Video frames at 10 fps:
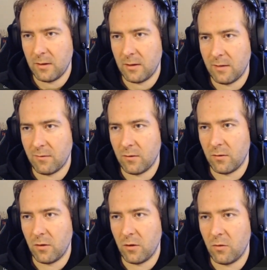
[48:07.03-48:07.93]
Given the
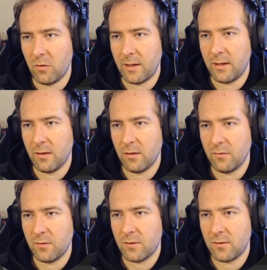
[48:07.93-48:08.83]
new
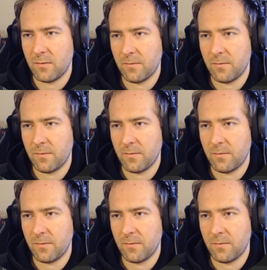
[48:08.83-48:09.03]
elves